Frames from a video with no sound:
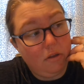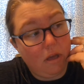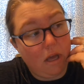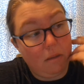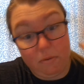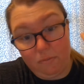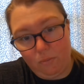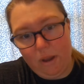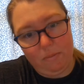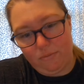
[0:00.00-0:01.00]
but
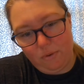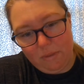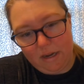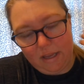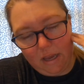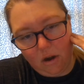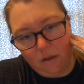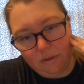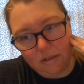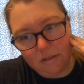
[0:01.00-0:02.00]
way before Medicaid,
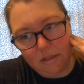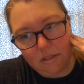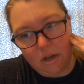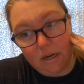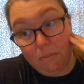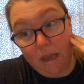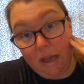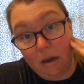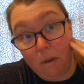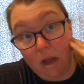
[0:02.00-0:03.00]
obviously, so I had to pay
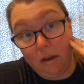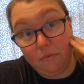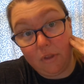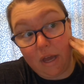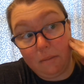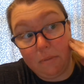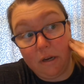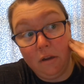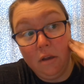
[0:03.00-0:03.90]
out of pocket for that. But